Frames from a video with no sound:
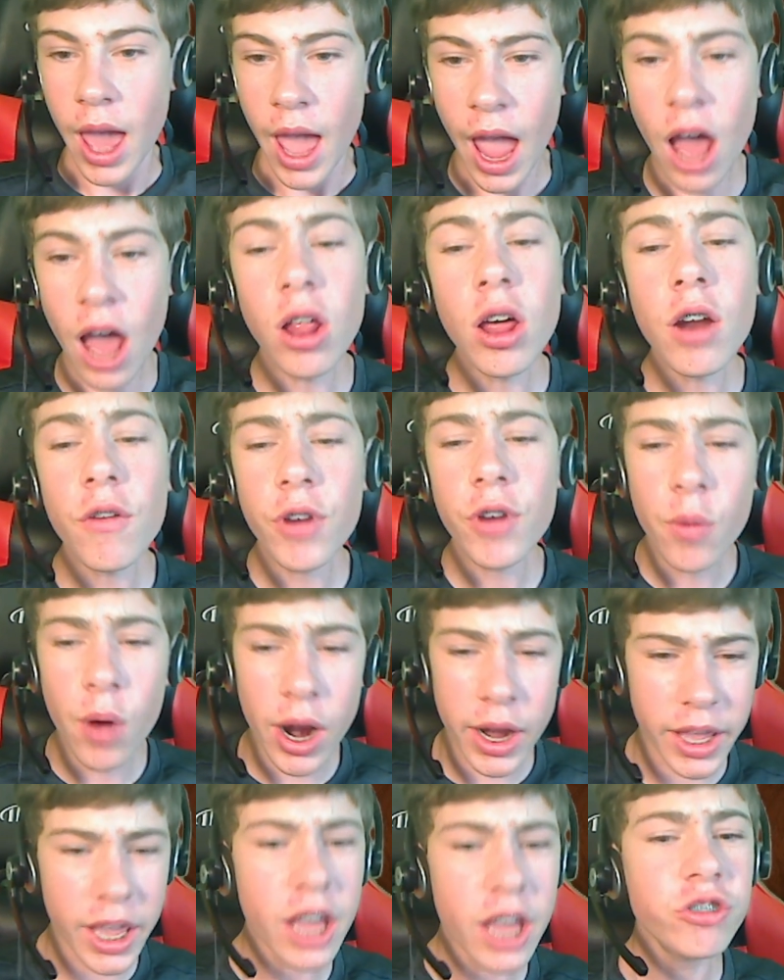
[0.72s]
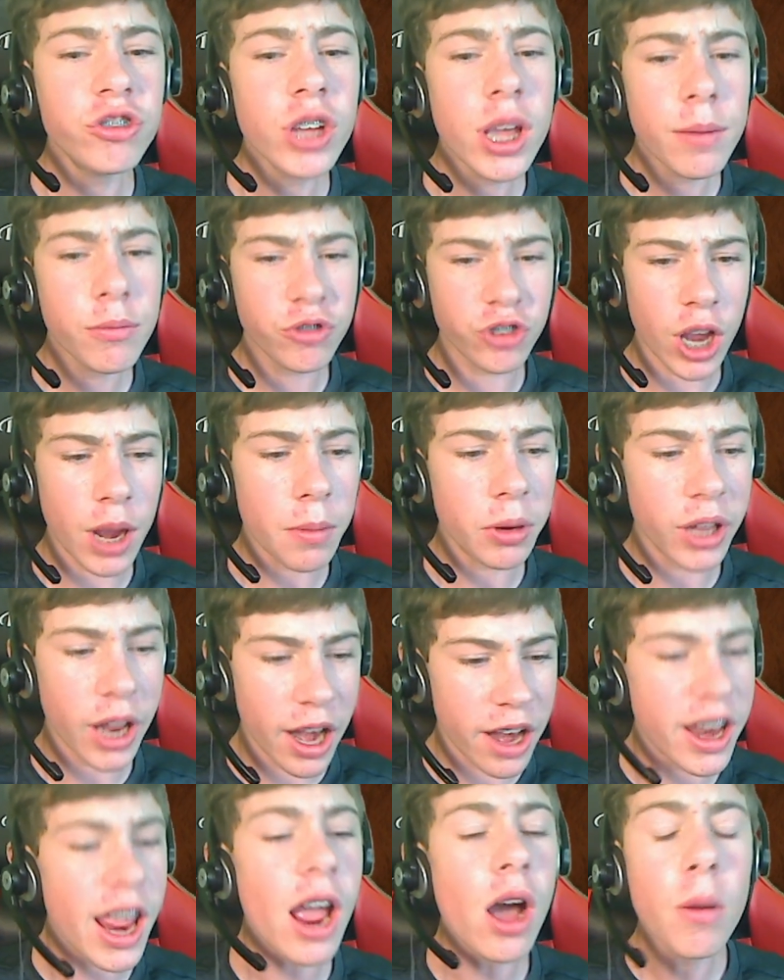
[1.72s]
Hello everyone, it's James Chamberlain,
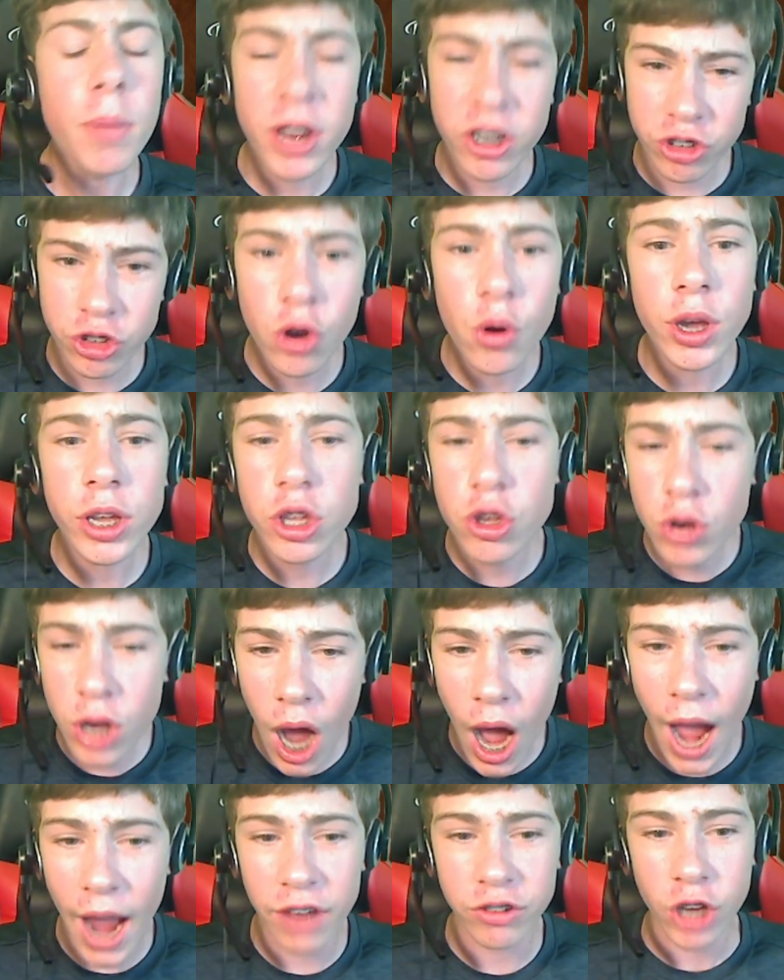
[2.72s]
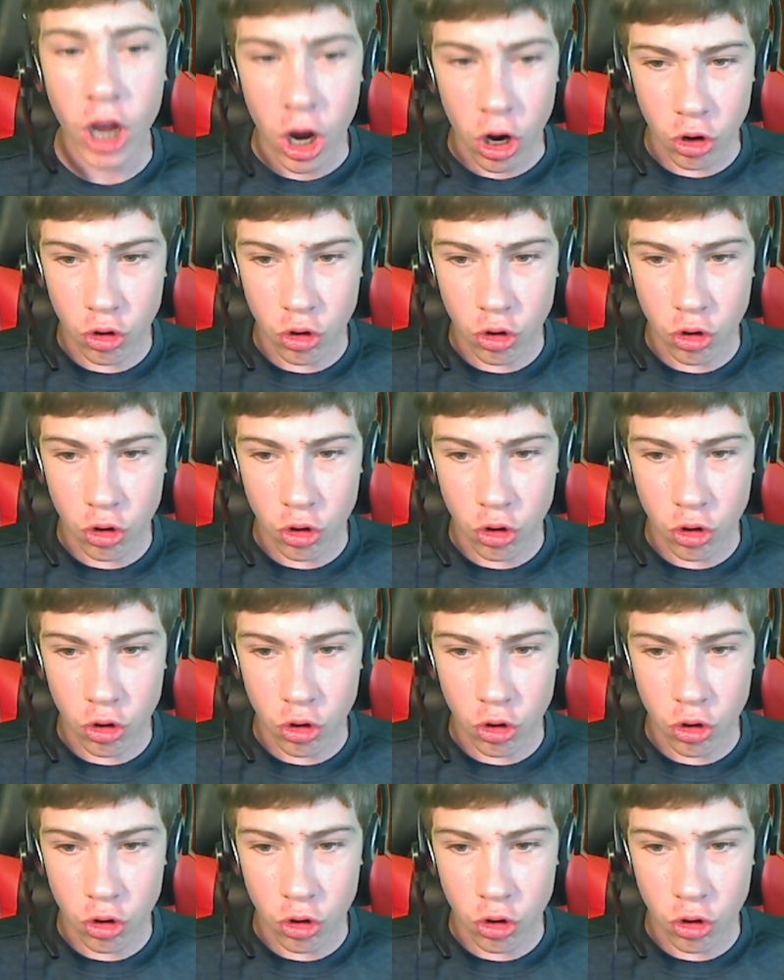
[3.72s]
and today I'll be showing you guys